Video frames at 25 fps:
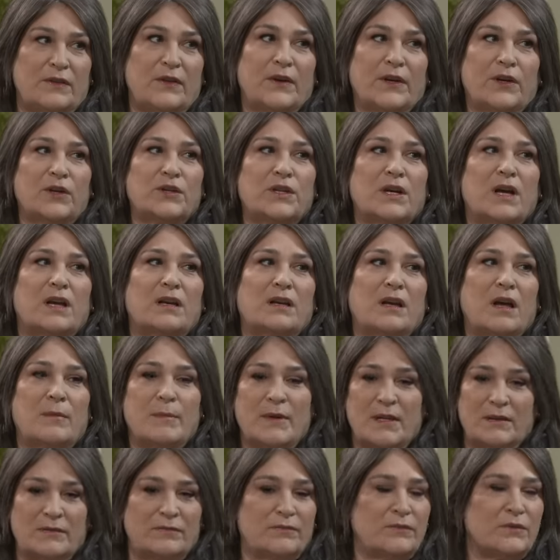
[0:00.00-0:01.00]
very good at. I
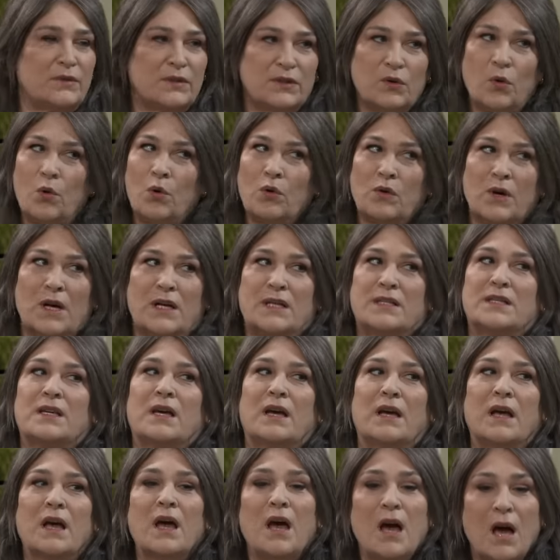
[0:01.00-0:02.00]
mean, all credit to
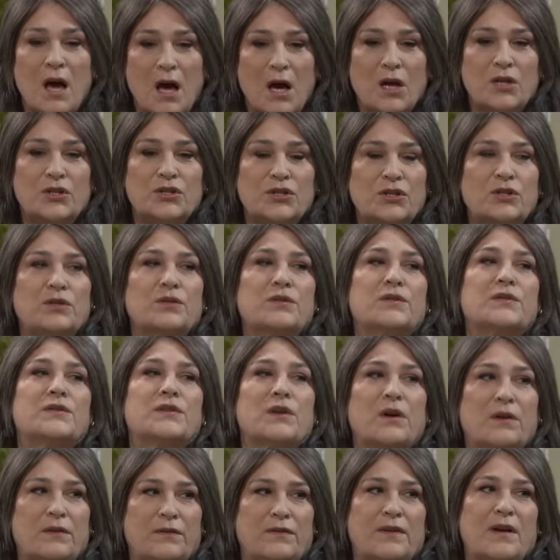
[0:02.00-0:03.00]
her, her
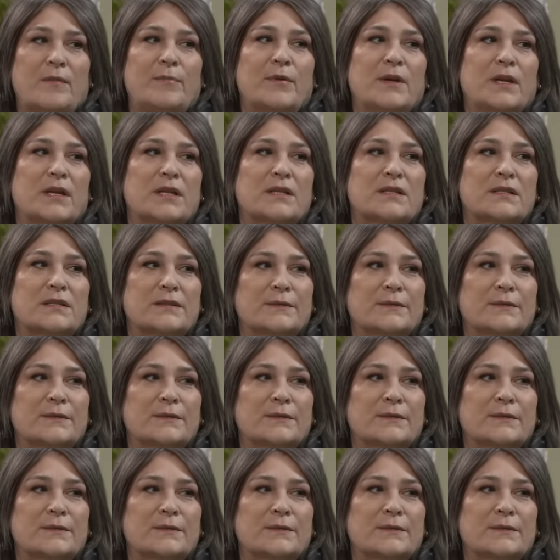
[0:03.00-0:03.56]
shoes are fabulous.